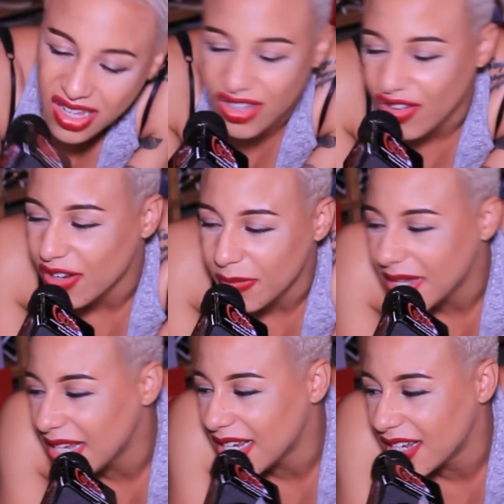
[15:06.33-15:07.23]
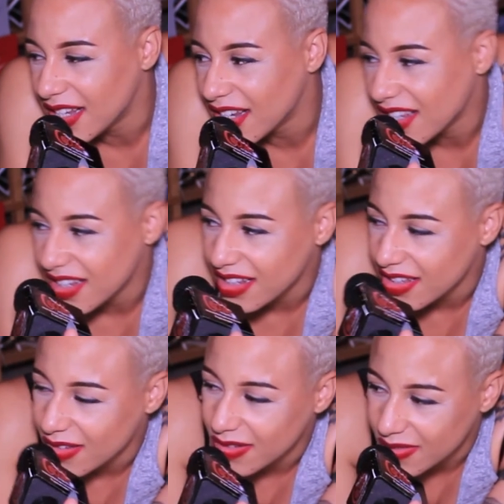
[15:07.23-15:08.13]
You know what I mean? And
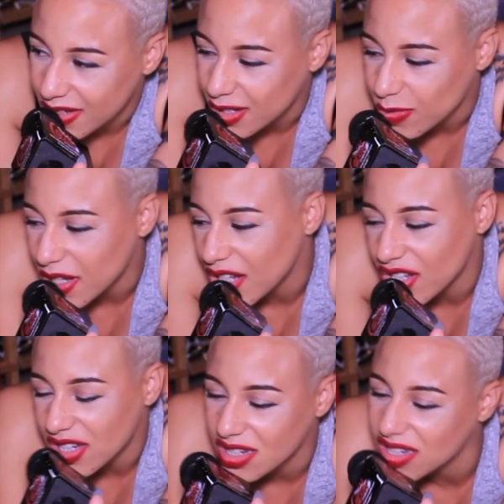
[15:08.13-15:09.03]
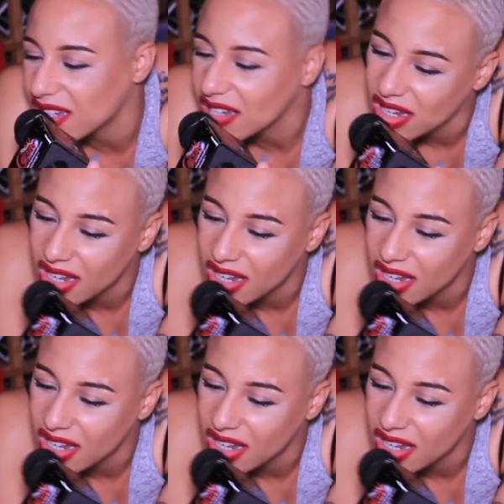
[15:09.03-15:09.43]
we just want to just.